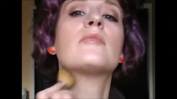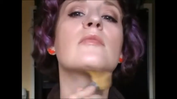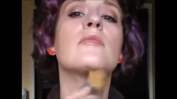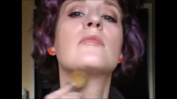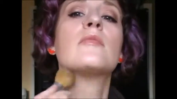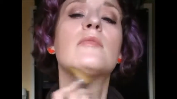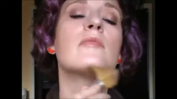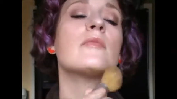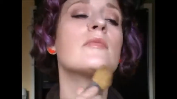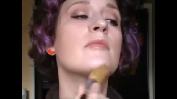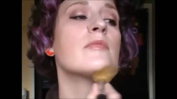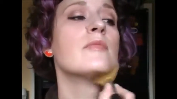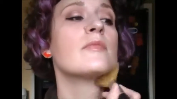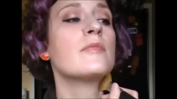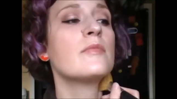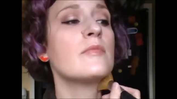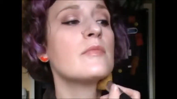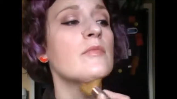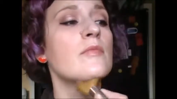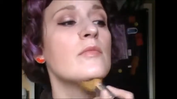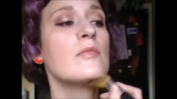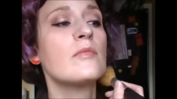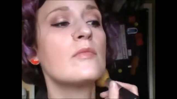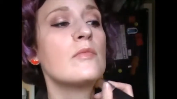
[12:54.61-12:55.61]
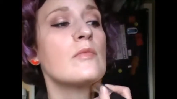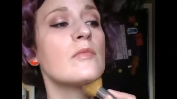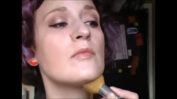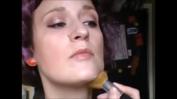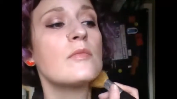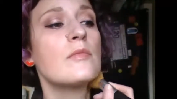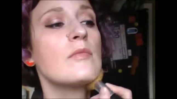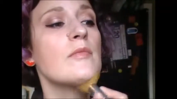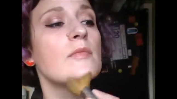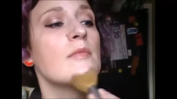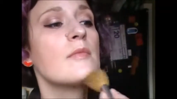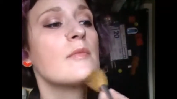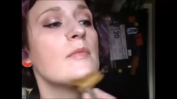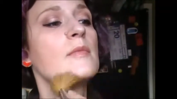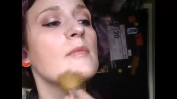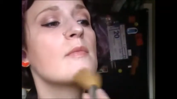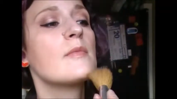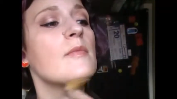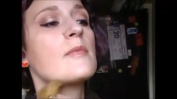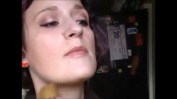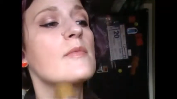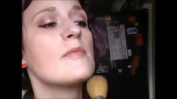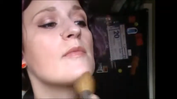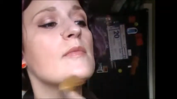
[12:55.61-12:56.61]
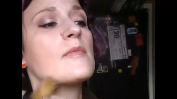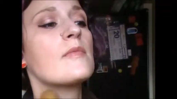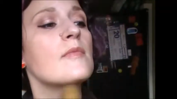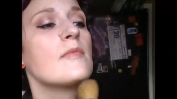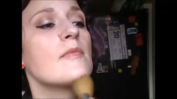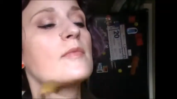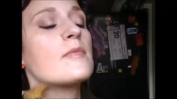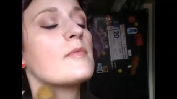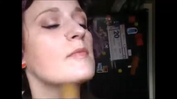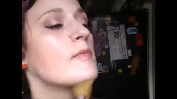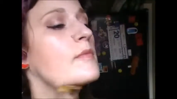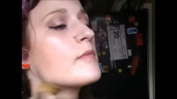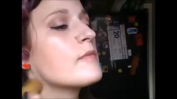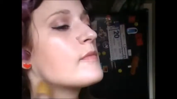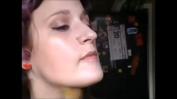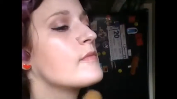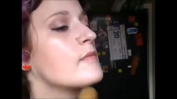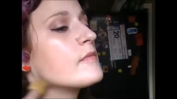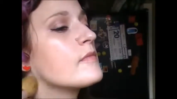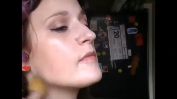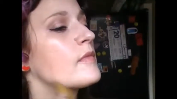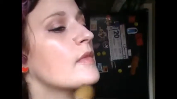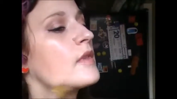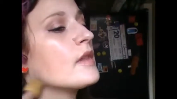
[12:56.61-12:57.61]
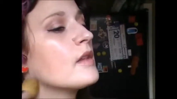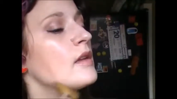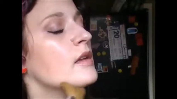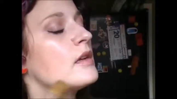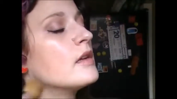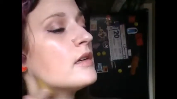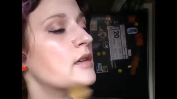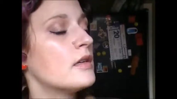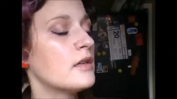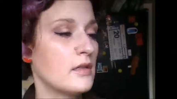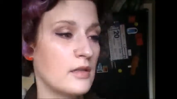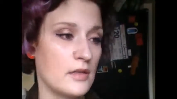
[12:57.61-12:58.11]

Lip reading: Nobody speaks.